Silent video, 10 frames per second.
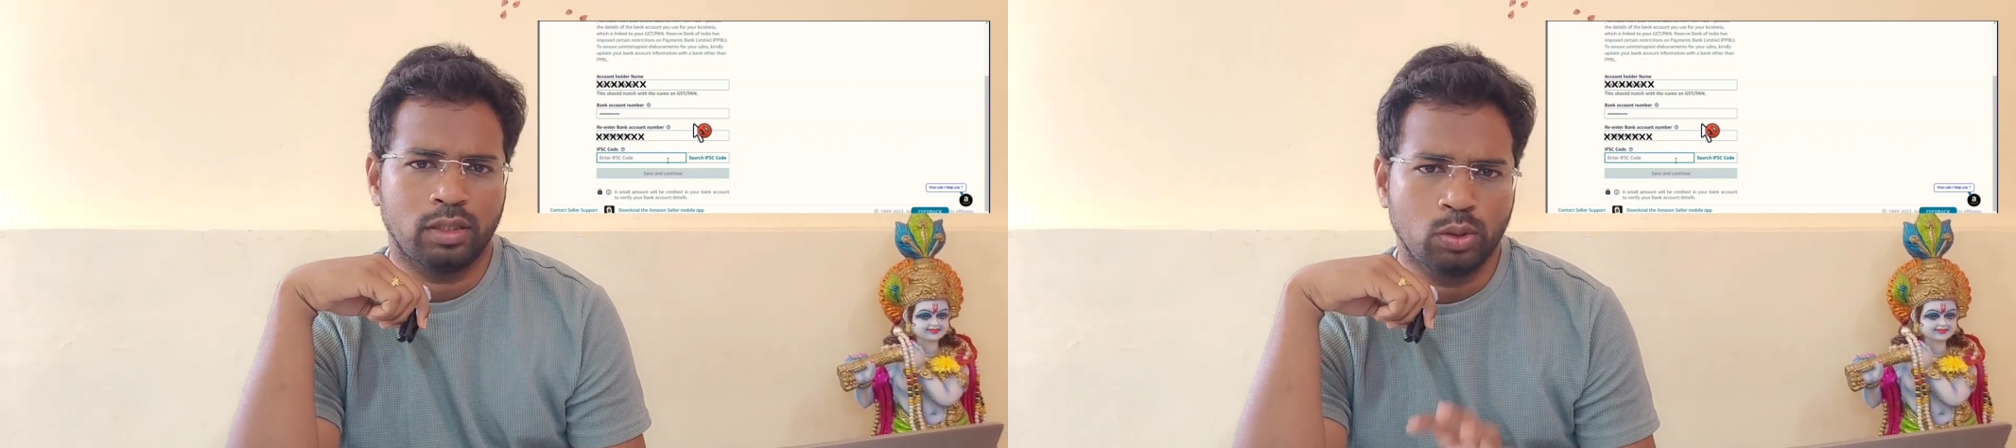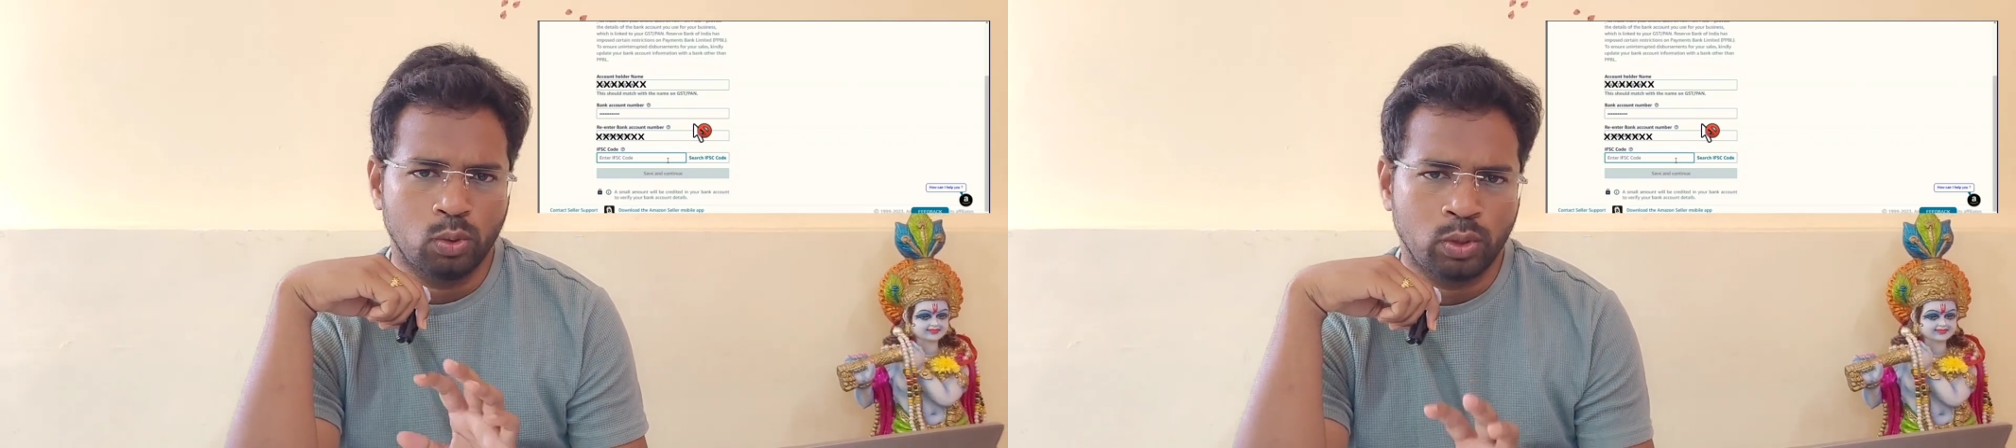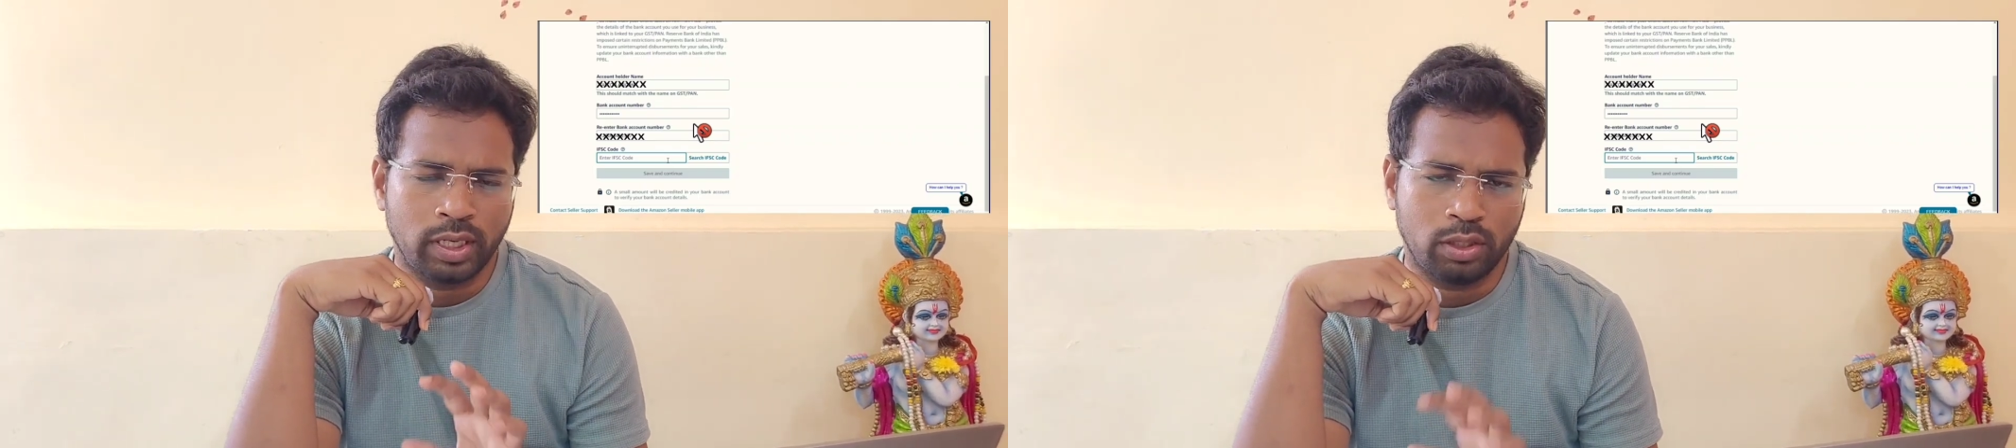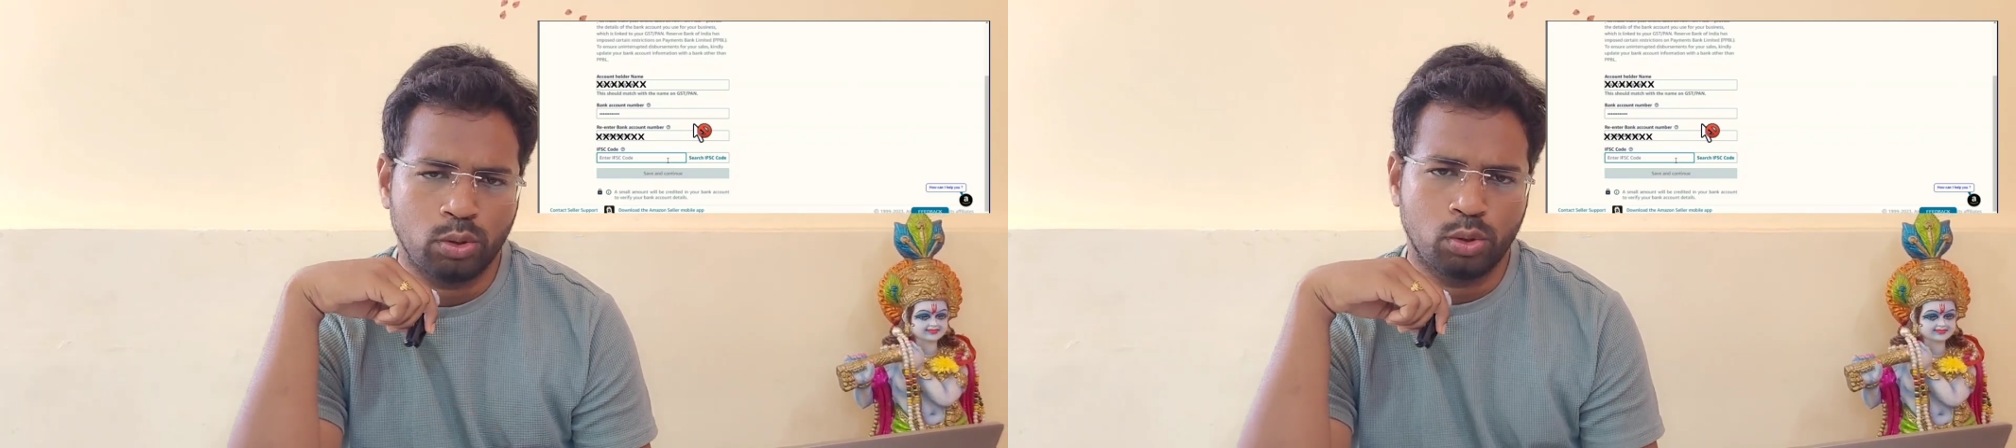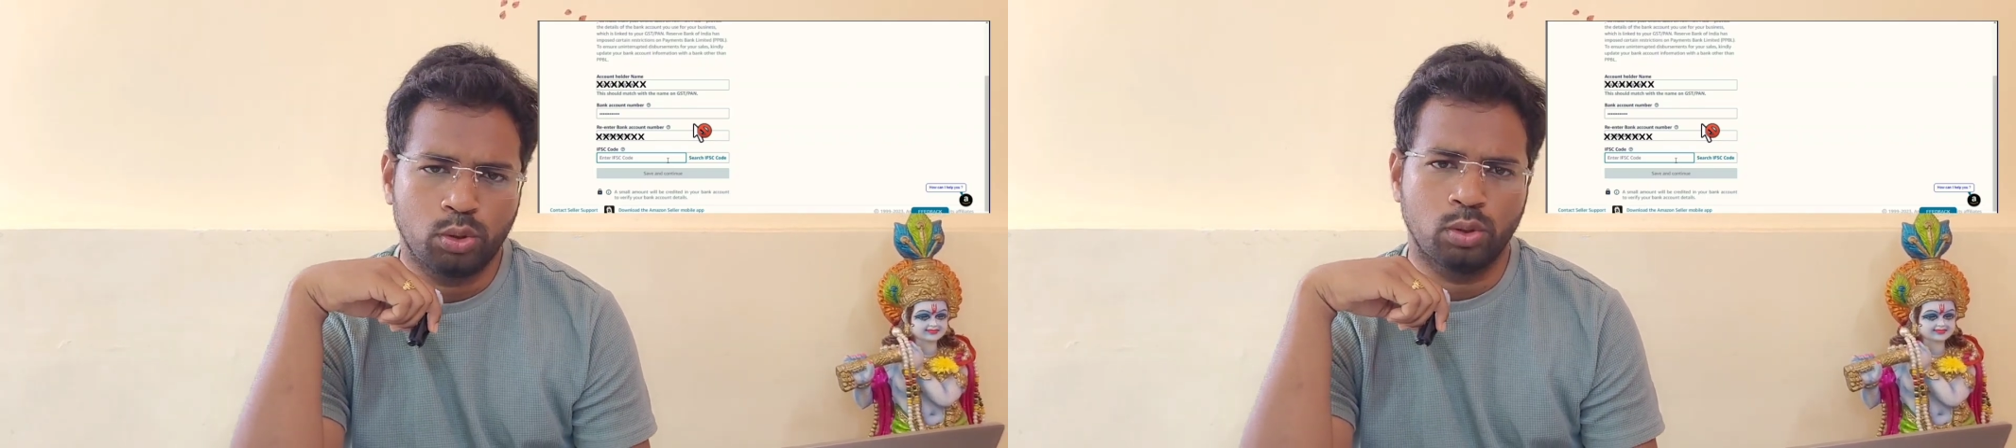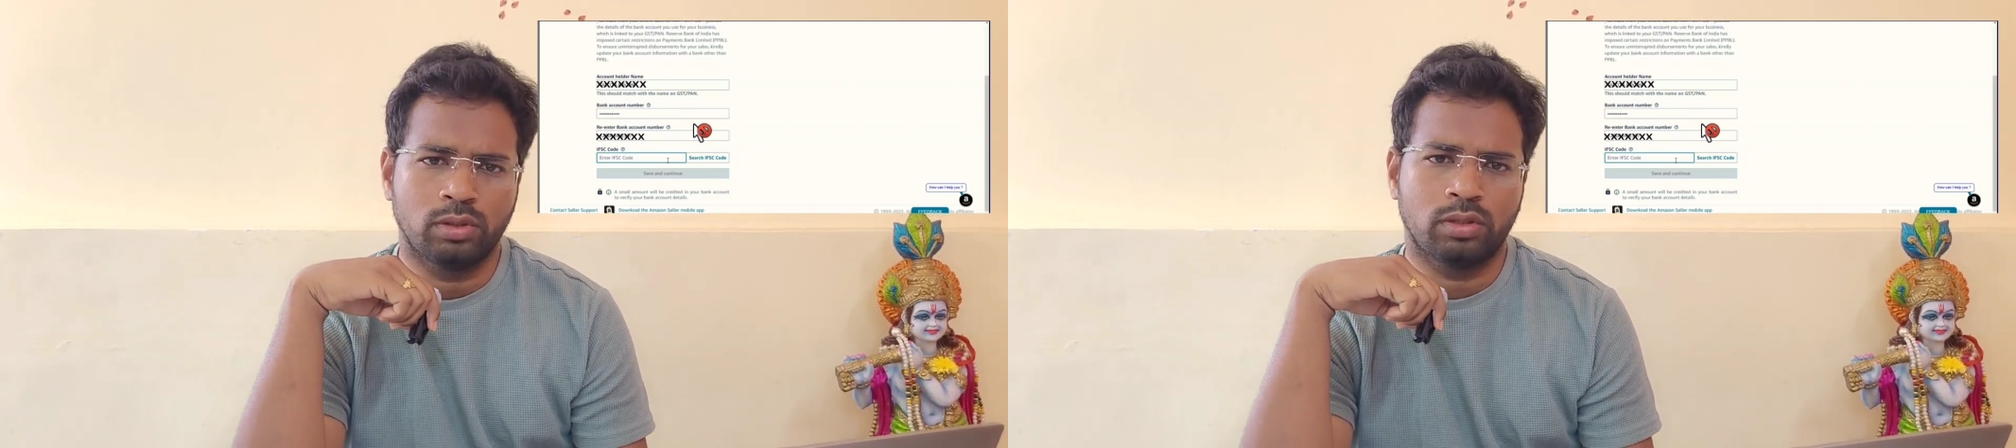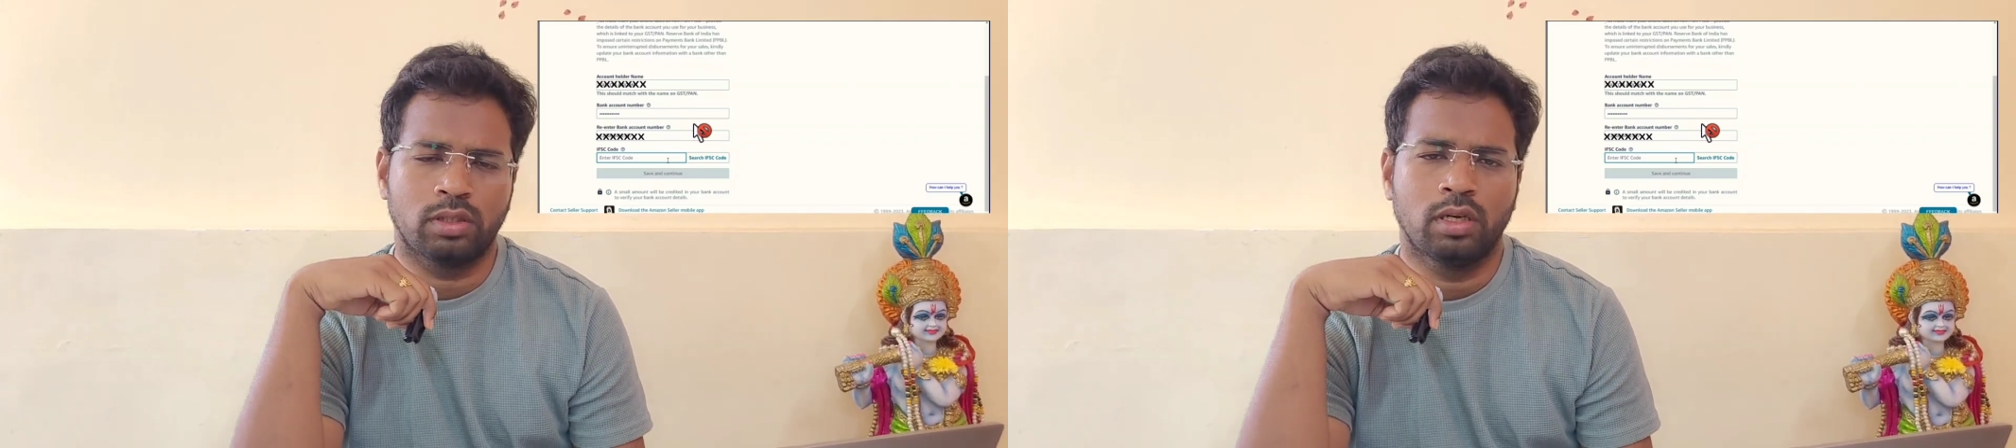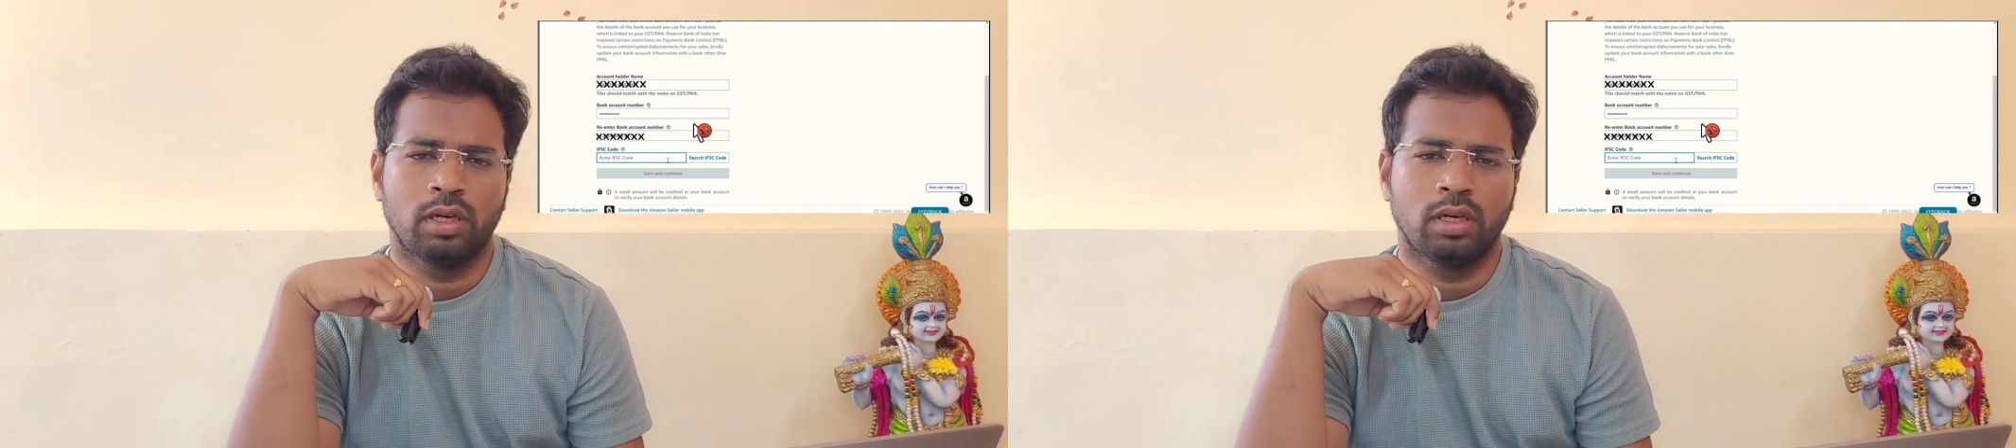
you need to choose,